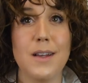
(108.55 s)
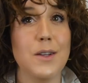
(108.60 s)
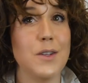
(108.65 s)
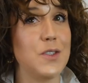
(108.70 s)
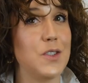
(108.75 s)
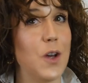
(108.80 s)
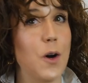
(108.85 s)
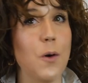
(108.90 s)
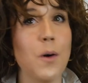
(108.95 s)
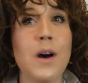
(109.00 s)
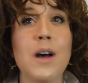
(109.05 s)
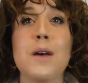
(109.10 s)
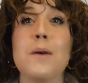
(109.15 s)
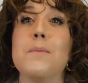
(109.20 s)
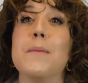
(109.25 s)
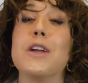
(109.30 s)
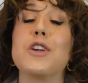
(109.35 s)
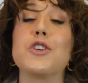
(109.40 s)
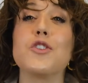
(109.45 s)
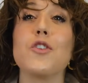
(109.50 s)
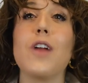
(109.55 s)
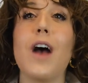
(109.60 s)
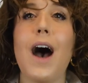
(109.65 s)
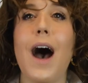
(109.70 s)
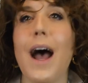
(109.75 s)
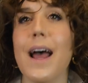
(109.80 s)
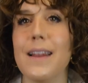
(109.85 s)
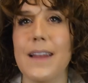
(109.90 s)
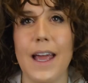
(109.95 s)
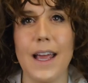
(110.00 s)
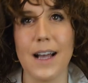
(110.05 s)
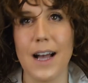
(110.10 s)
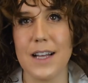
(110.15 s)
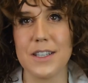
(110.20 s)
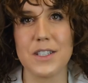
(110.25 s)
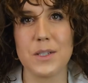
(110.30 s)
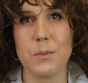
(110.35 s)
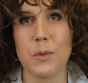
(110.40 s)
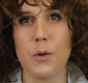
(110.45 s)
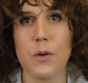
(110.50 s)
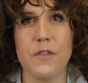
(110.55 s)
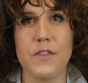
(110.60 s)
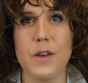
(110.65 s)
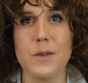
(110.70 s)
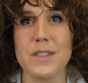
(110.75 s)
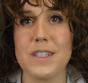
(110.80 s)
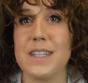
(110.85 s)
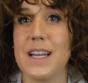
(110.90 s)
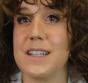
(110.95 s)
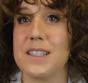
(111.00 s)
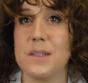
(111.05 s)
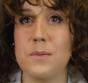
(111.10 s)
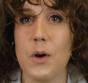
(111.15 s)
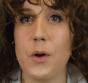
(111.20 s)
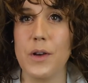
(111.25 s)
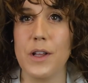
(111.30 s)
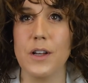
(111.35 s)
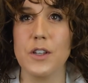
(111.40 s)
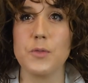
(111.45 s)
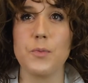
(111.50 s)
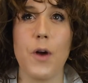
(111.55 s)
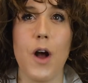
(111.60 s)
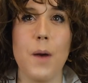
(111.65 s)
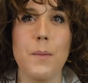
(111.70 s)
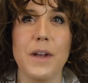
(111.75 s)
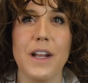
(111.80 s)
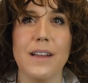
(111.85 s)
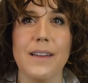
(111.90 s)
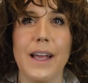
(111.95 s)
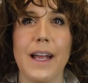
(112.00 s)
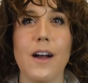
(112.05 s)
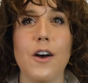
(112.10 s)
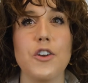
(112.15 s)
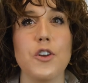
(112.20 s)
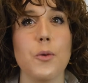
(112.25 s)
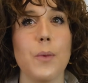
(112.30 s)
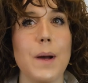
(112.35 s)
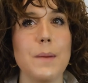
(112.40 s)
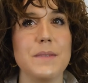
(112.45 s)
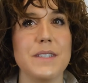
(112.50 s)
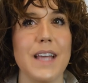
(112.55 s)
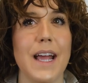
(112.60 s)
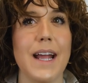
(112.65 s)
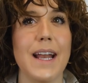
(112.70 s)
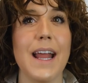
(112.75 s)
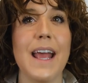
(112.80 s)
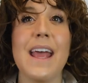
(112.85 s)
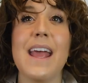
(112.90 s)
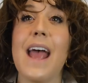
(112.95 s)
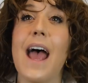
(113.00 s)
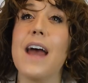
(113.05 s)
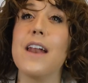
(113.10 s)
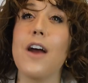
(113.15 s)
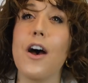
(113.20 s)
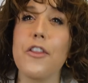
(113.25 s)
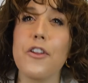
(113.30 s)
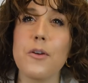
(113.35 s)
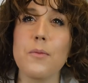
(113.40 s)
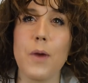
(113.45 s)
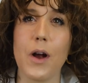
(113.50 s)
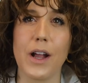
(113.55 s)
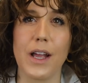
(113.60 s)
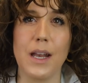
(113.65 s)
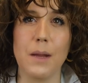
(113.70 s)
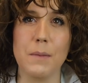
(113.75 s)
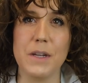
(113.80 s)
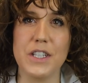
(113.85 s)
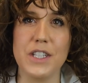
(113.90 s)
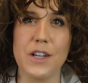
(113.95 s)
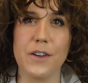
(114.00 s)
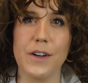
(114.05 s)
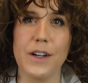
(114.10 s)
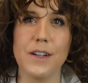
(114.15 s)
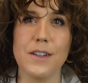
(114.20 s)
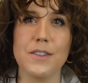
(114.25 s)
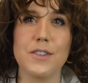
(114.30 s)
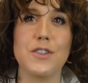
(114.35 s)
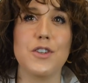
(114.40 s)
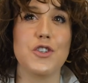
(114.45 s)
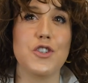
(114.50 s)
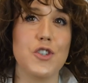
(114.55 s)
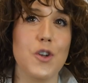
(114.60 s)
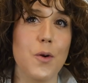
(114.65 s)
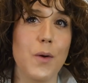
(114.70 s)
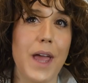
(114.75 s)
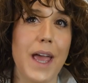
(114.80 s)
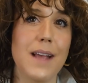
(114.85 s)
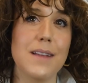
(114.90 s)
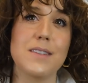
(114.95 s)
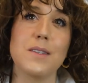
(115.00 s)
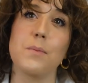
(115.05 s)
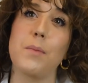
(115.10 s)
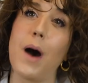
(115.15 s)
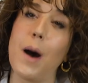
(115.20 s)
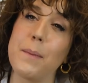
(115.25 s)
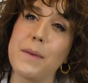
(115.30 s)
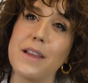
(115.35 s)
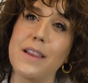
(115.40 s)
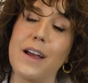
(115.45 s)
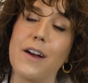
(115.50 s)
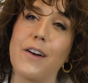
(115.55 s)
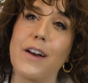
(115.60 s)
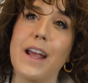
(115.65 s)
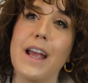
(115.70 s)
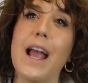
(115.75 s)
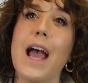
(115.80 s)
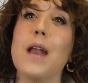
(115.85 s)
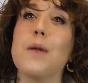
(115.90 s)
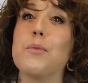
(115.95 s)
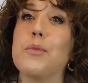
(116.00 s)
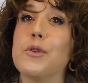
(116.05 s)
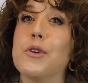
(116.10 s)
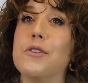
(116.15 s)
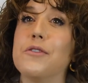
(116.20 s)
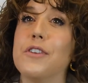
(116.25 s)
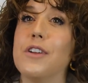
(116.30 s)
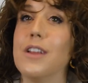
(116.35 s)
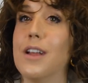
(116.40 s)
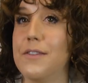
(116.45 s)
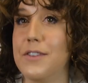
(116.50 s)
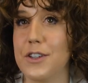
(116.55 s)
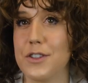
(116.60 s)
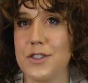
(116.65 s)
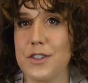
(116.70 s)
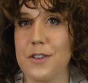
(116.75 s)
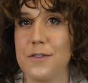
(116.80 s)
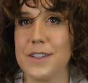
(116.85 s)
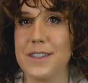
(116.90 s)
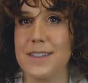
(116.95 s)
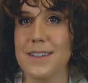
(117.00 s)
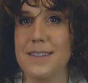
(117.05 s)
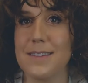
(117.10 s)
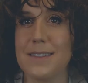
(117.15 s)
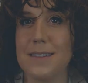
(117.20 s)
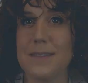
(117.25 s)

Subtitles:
So, make sure to highlight customer reviews and testimonials prominently on your website and other marketing materials to showcase the popularity and approval of your services.